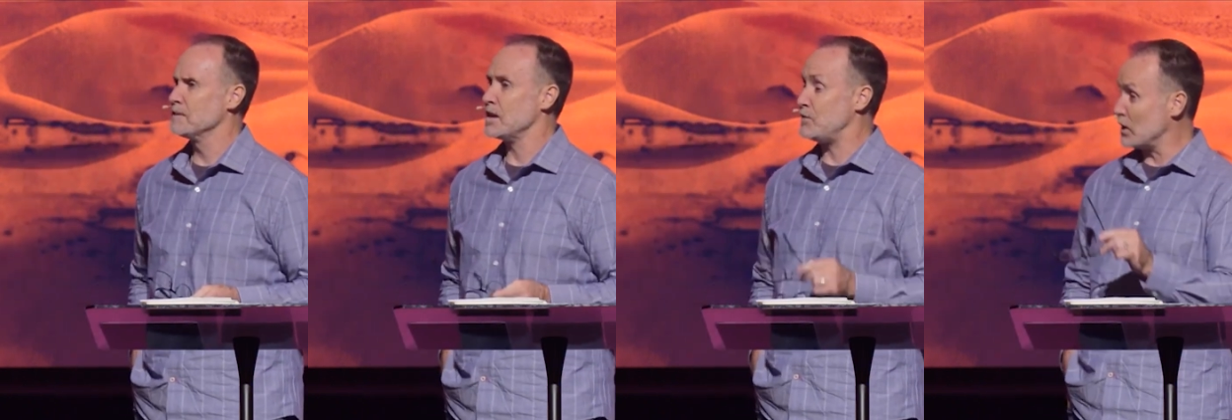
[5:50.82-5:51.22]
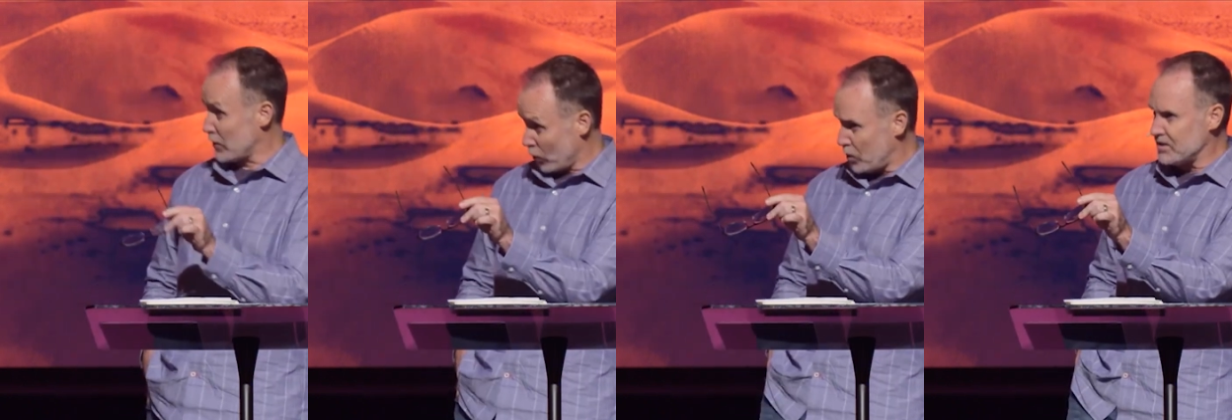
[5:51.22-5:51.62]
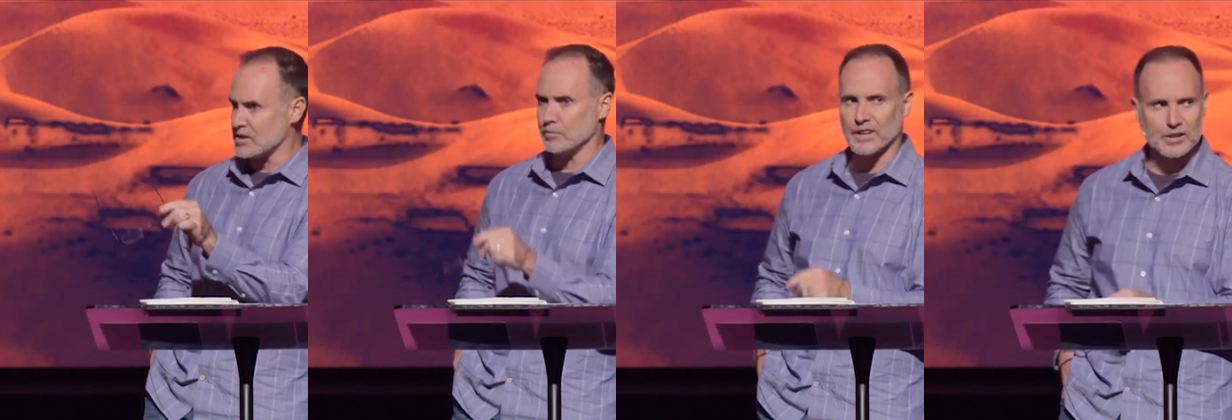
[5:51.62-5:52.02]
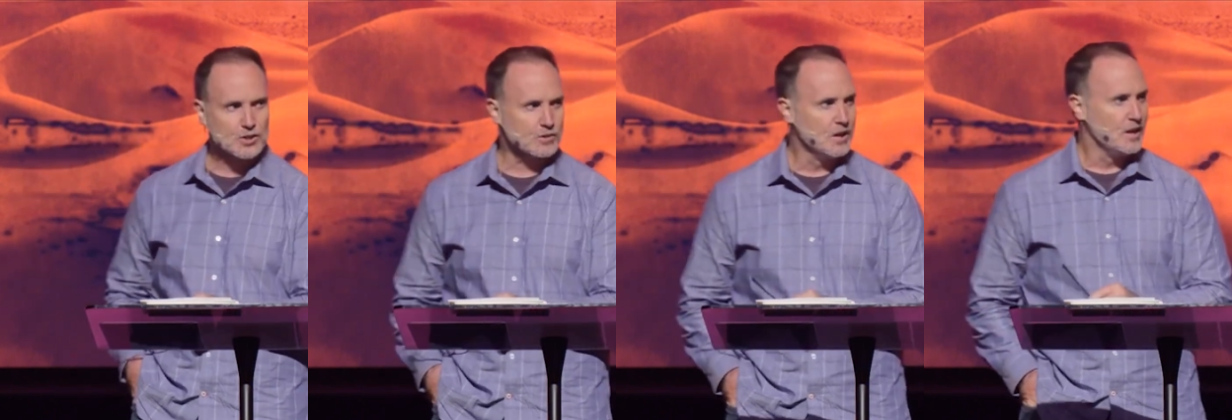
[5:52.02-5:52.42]
If you get to the wisdom
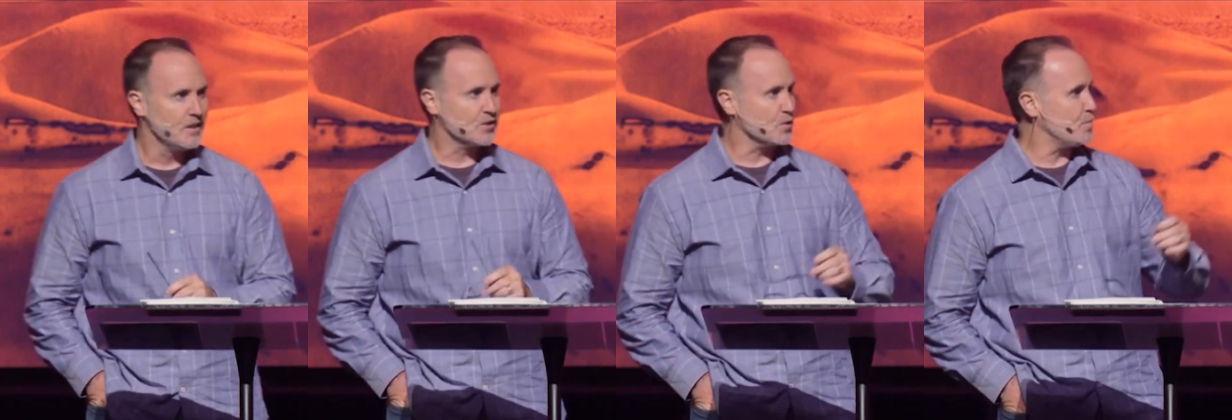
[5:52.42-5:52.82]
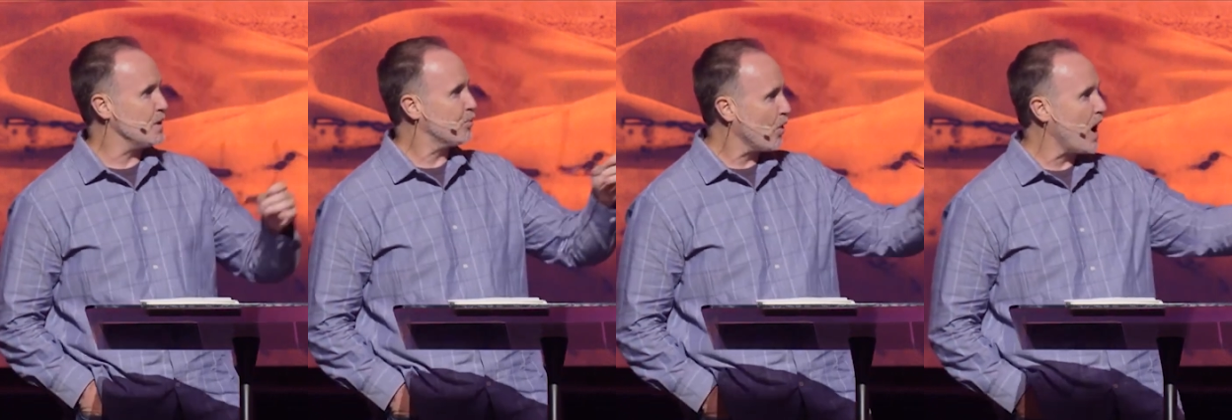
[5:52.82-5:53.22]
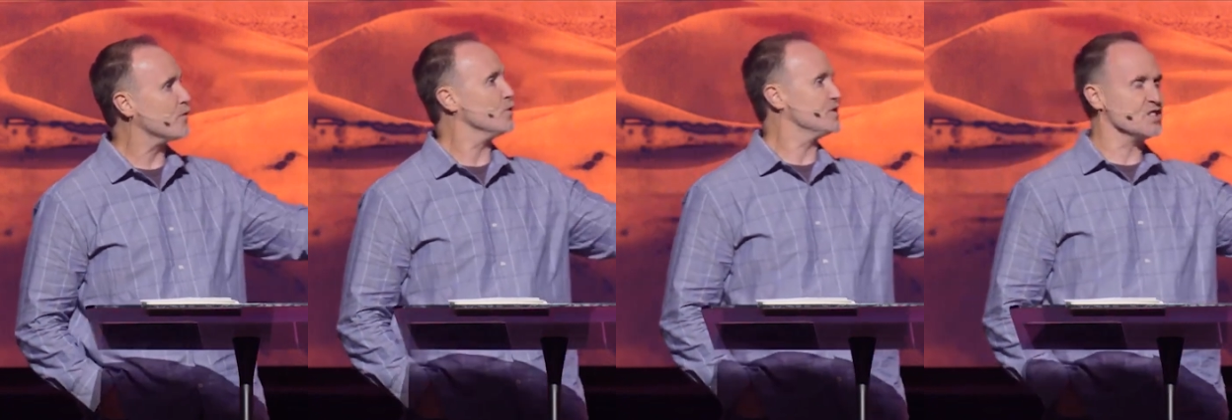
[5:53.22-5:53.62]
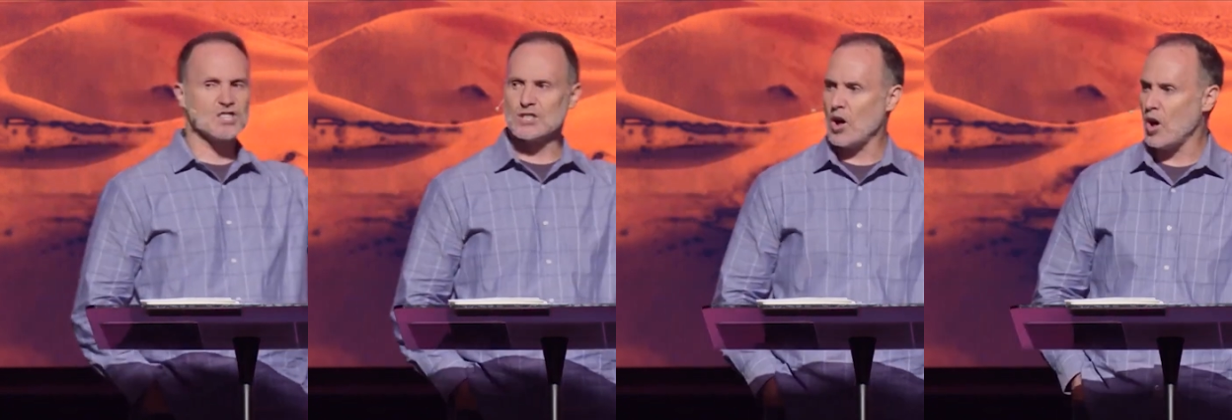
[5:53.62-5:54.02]
literature, this would be Proverbs and
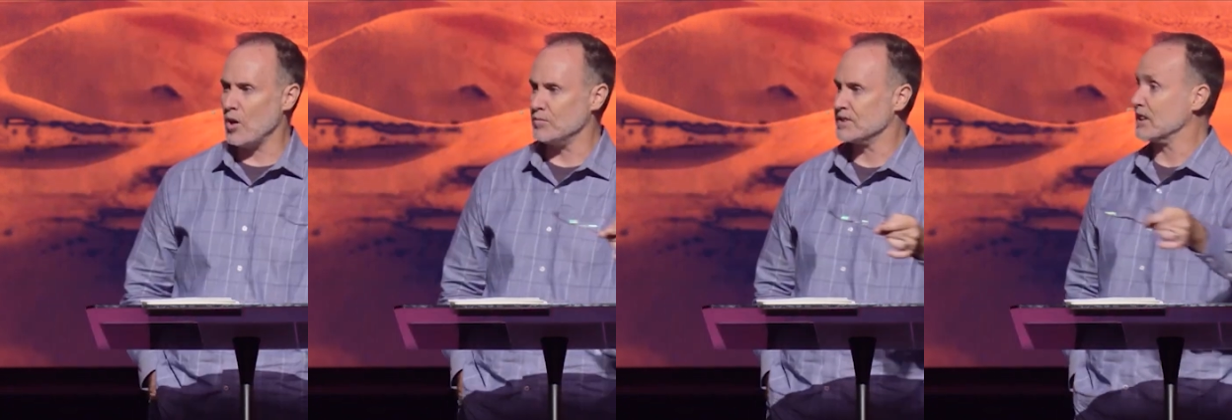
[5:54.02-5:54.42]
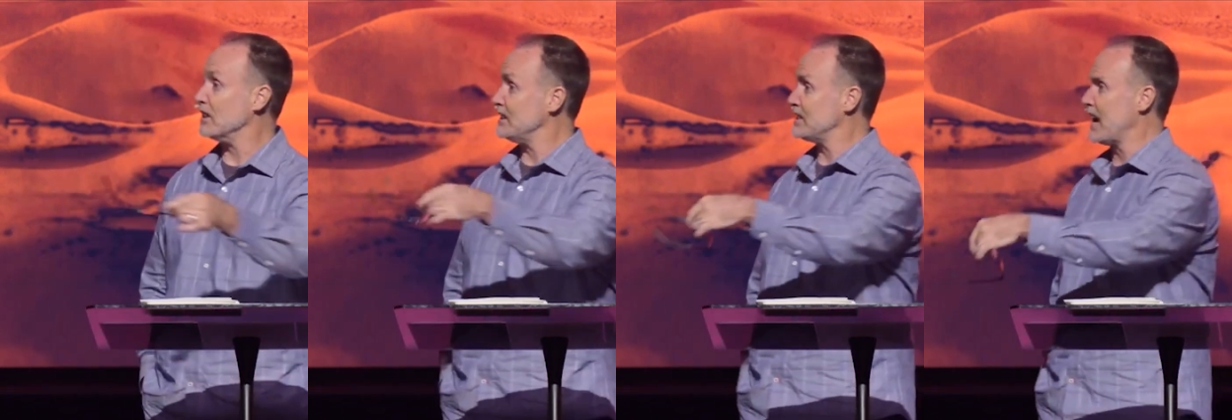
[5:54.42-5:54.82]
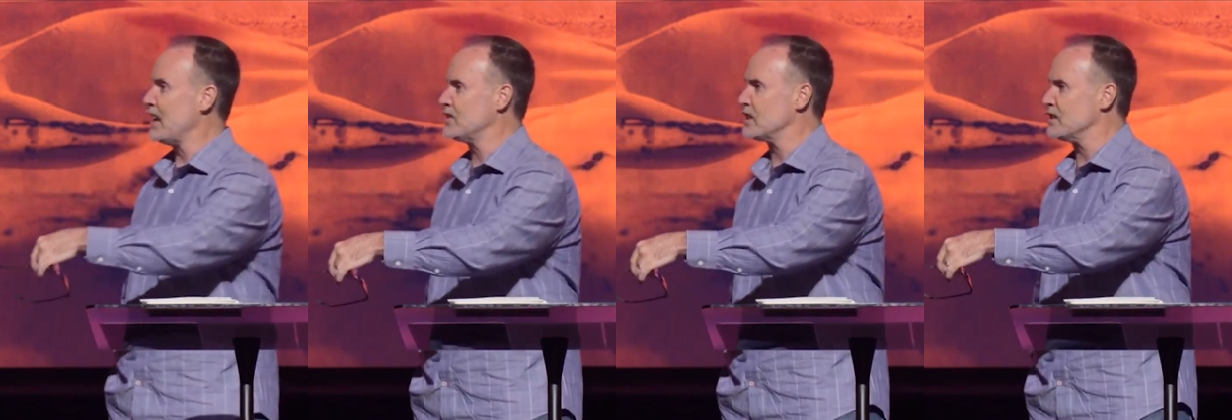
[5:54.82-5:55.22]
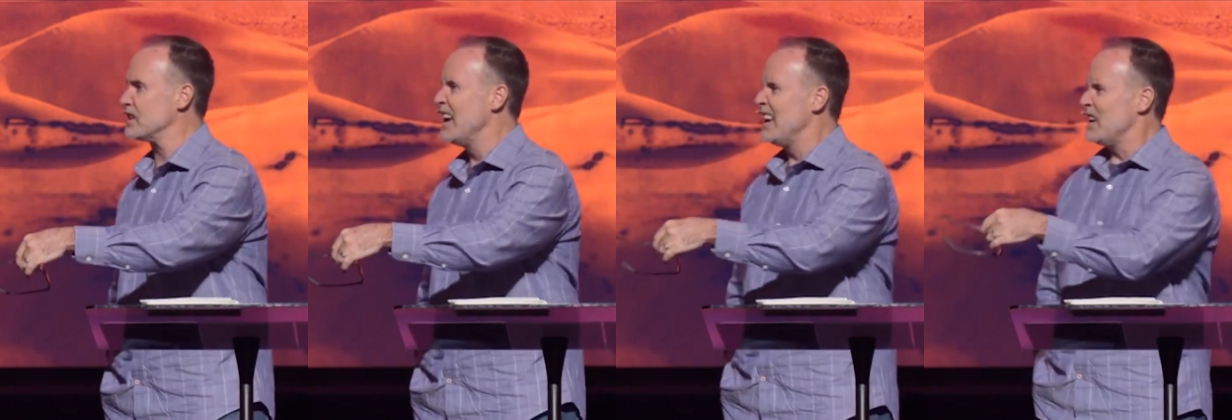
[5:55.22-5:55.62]
Psalms, Ecclesiastes.
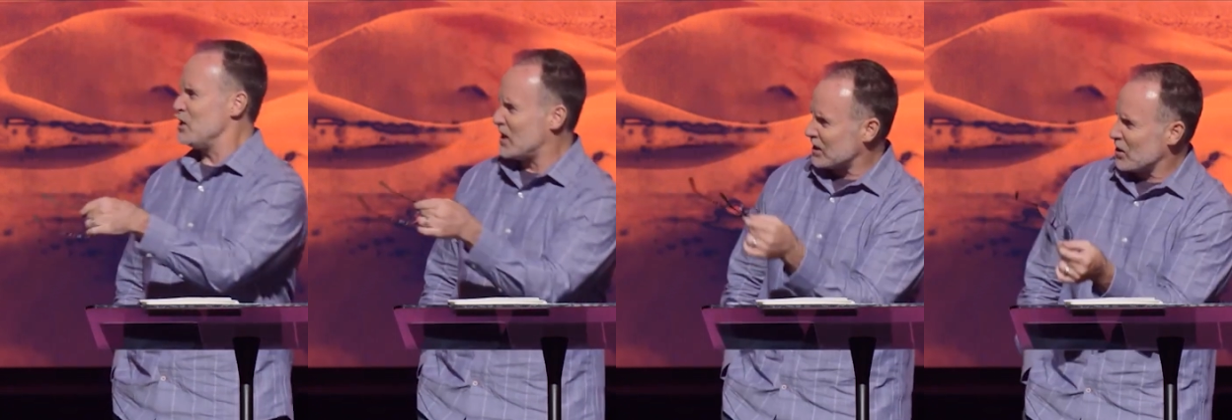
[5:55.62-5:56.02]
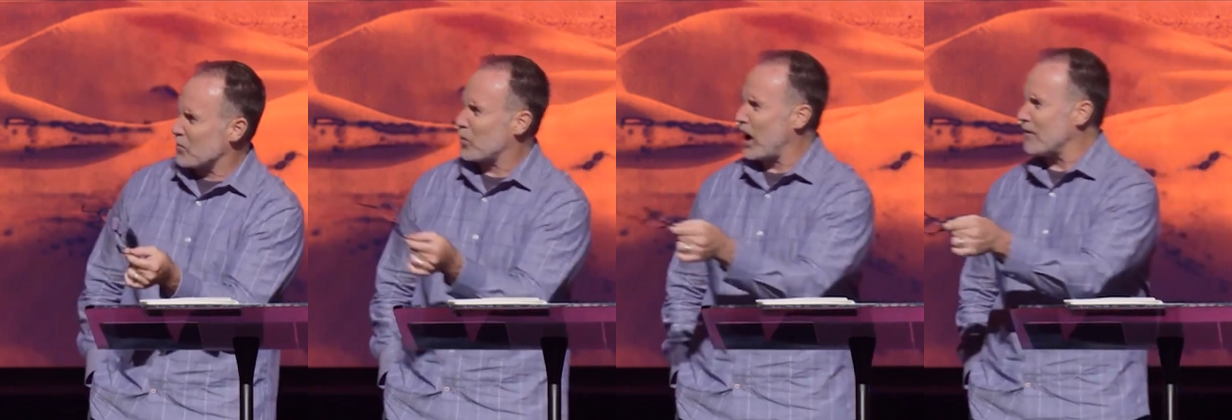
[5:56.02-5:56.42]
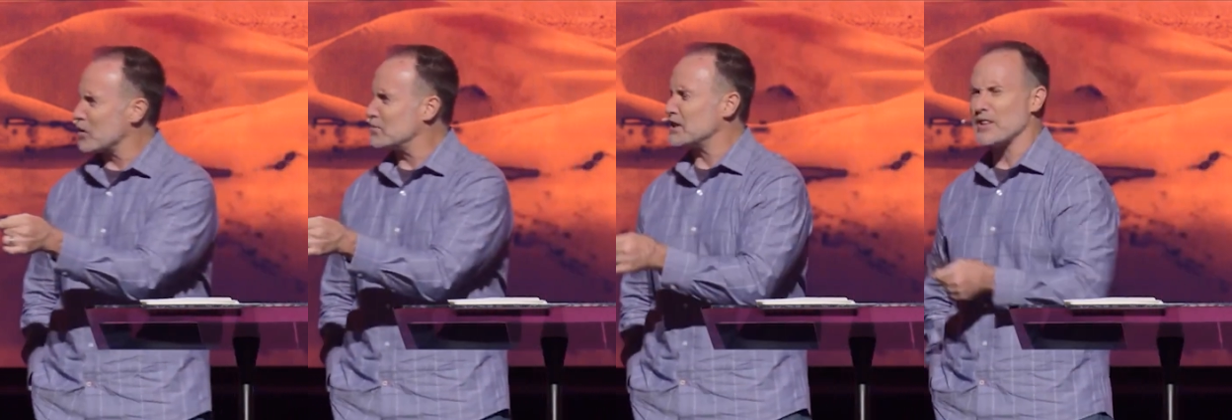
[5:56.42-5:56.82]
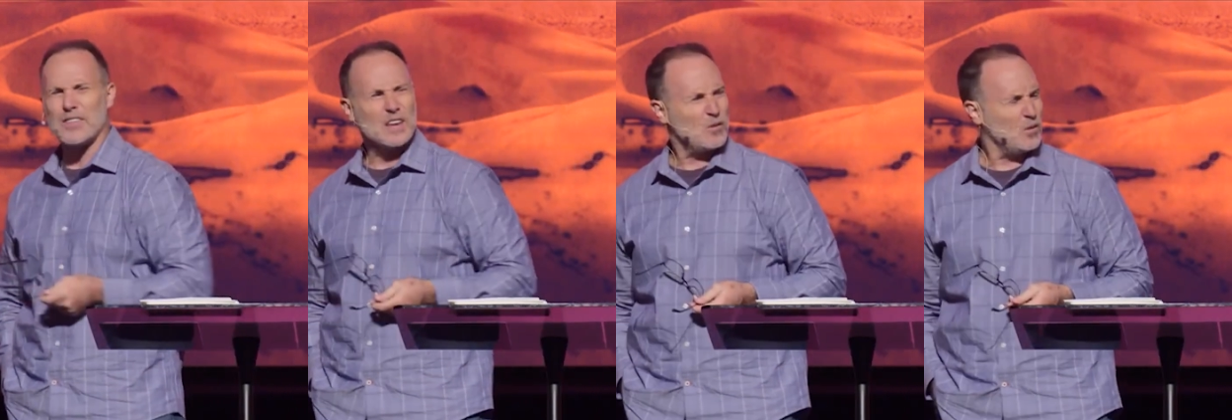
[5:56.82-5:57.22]
You get to the Proverbs and you
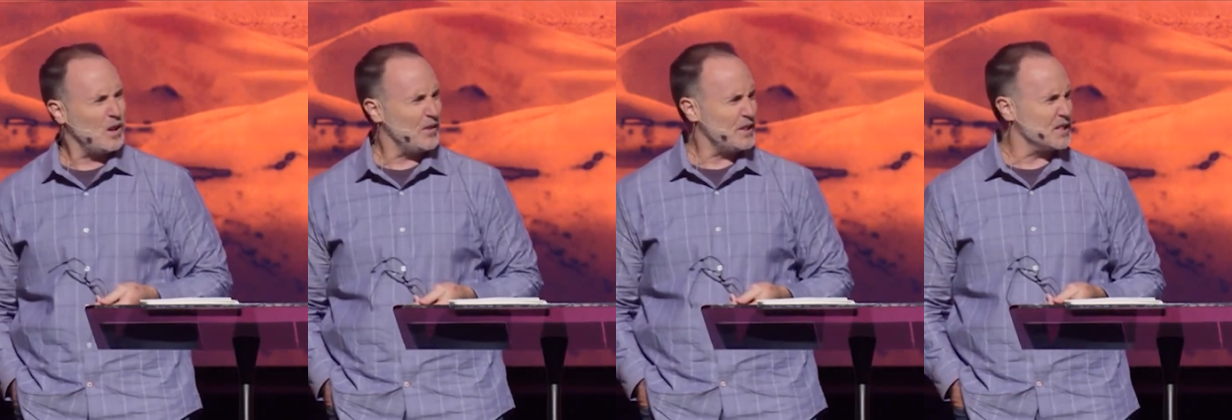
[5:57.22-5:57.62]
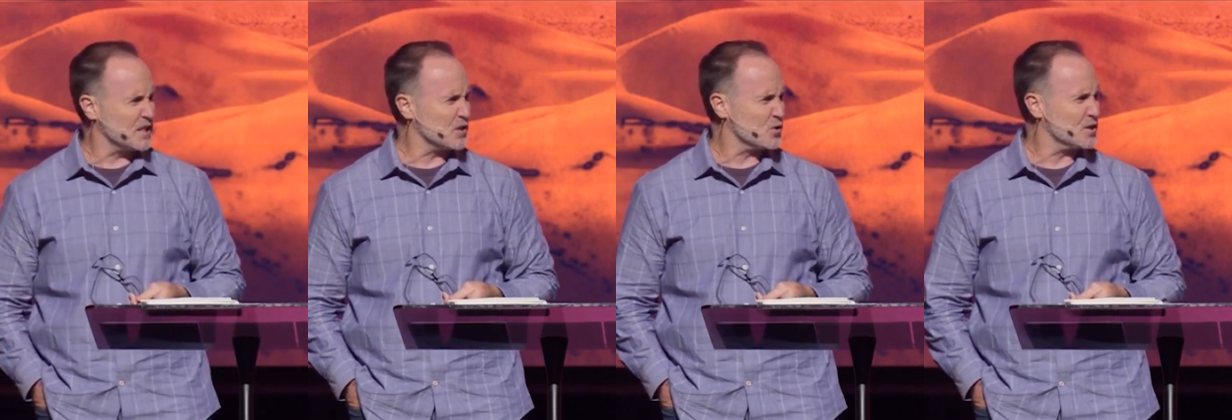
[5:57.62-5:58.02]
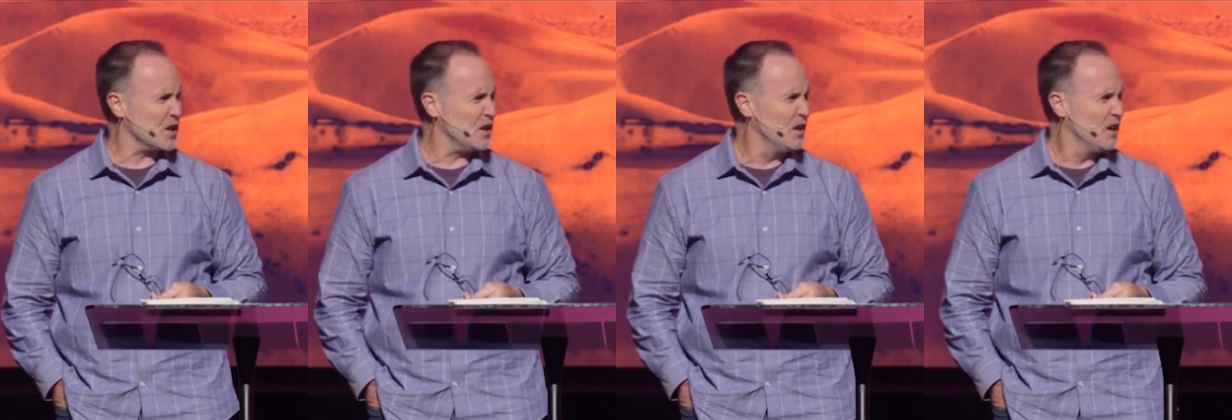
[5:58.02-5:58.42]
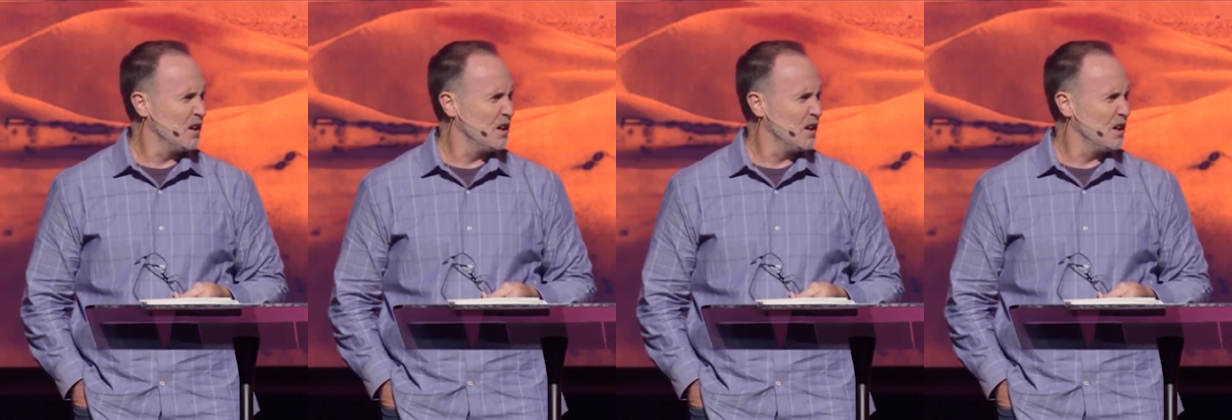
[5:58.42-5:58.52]
think, well, this is interesting.